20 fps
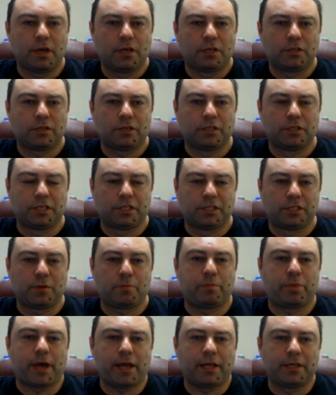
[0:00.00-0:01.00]
So it just
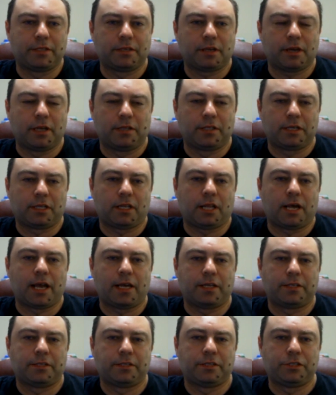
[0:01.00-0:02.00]
depends on the
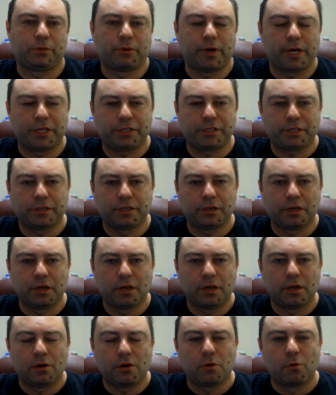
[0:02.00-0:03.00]
client's situation,
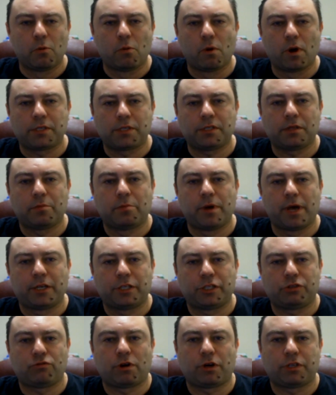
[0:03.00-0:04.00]
what's the
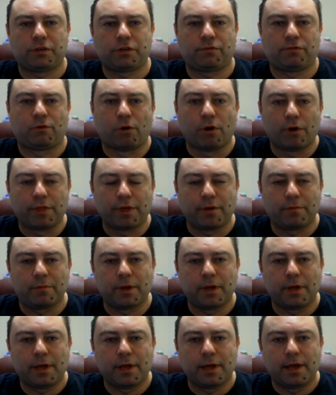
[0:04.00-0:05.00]
best structure for
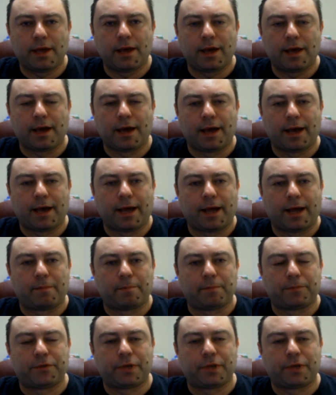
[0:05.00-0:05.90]
them.